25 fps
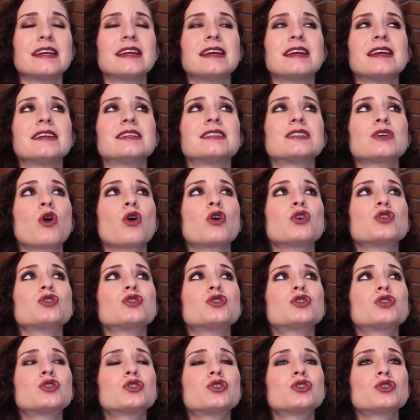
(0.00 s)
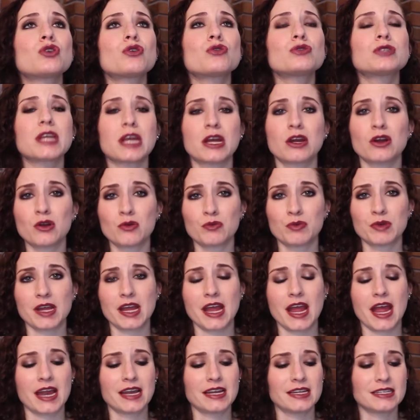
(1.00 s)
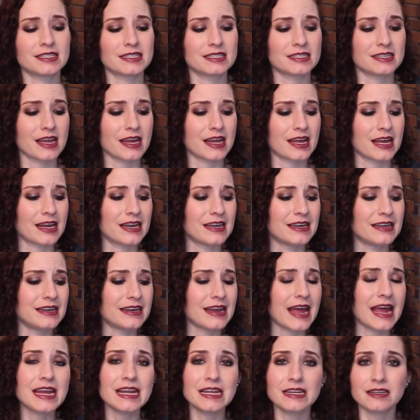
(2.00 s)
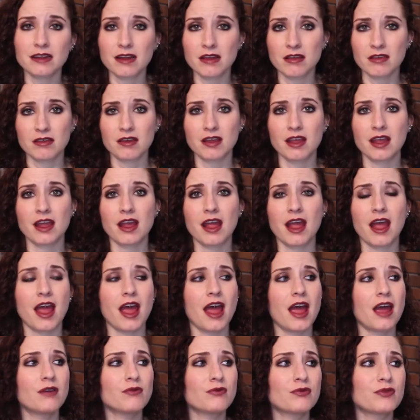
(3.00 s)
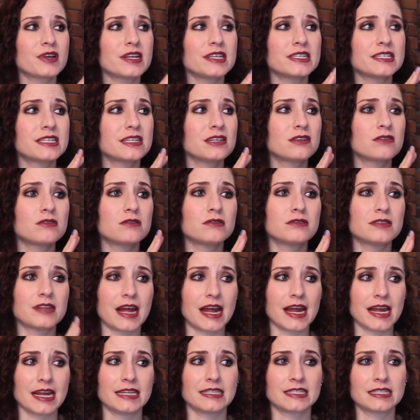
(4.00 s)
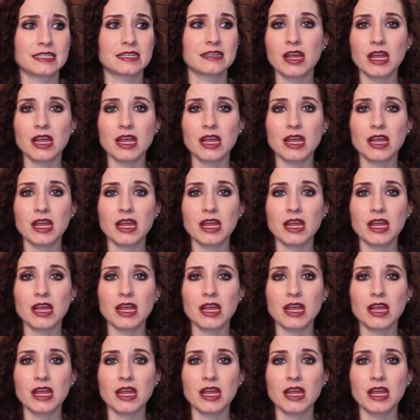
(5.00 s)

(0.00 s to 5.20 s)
it so terribly, and it's like a nightly thing every single night,